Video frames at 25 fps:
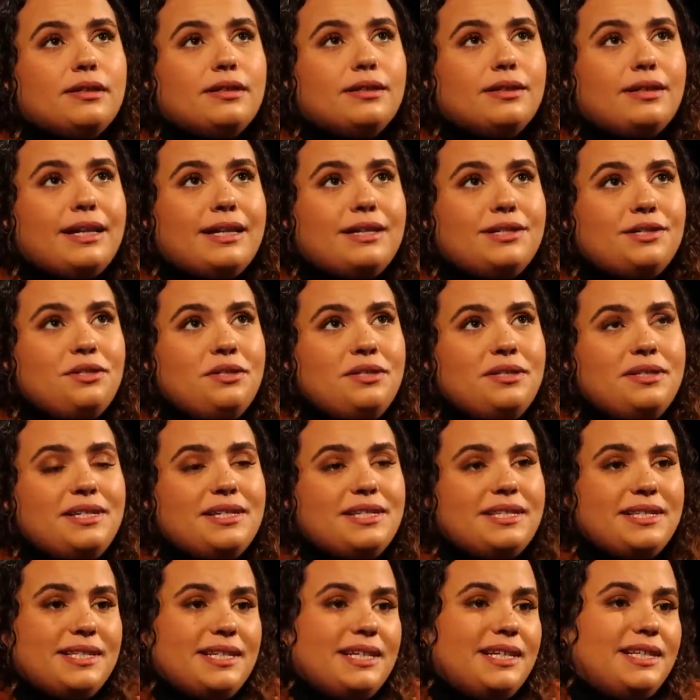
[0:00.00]
like just to
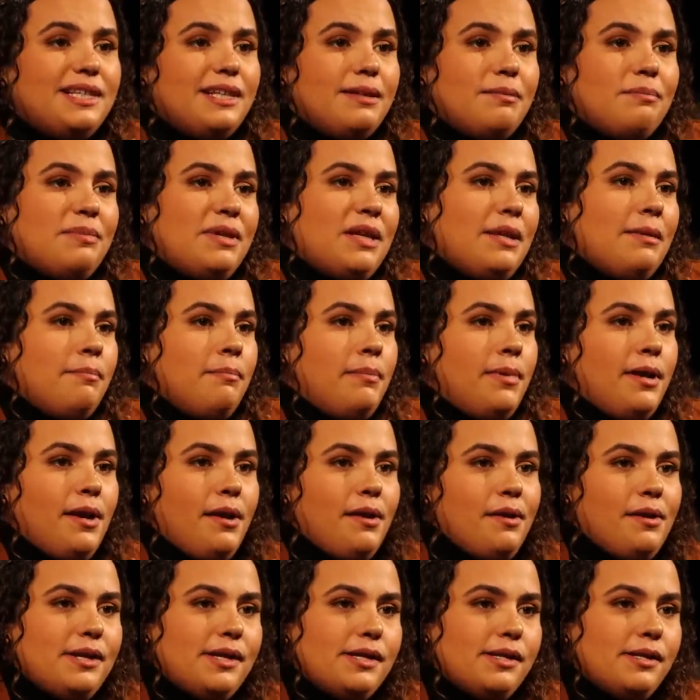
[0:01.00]
see them being
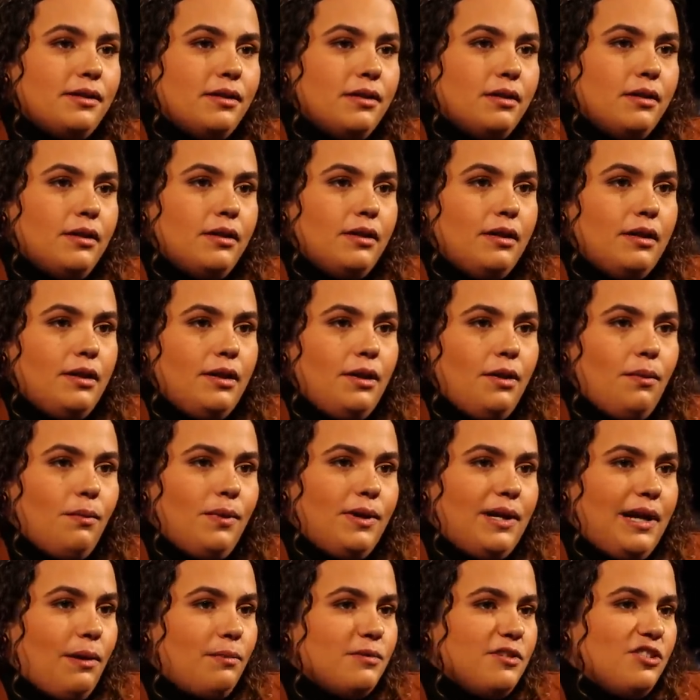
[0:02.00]
buried
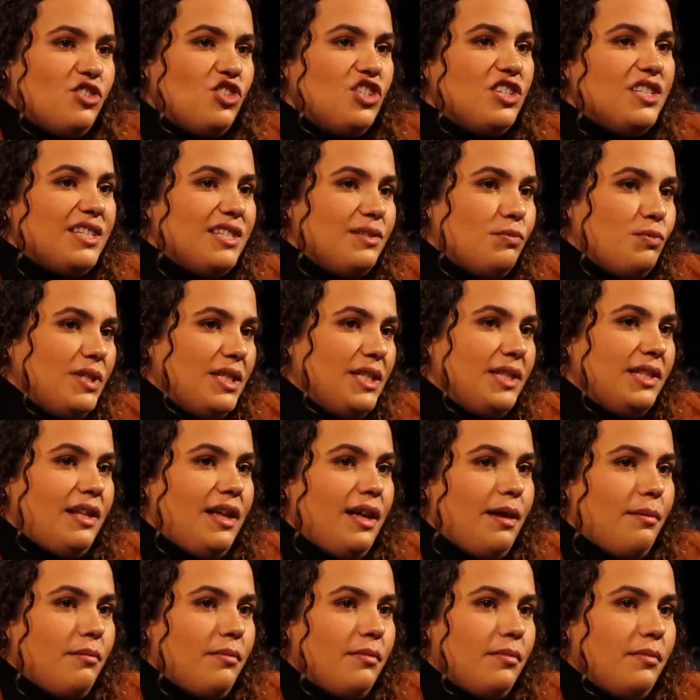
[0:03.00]
when I was just with
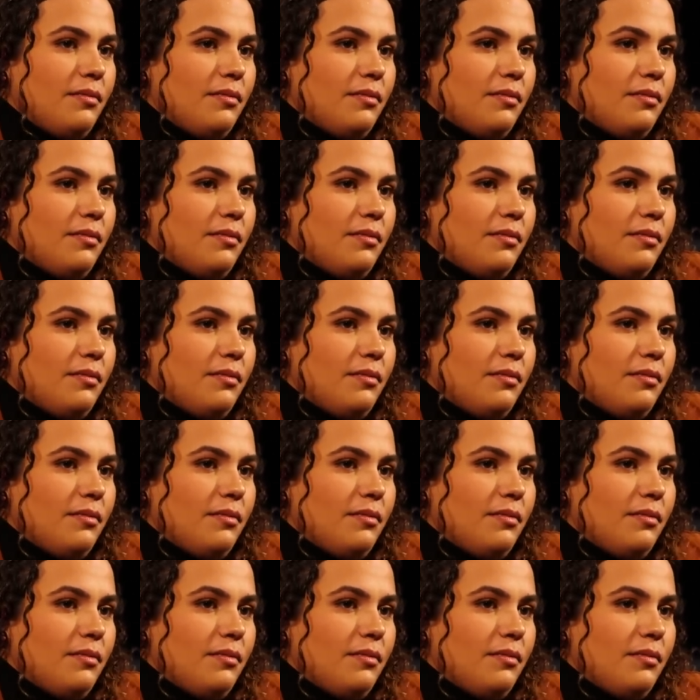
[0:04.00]
them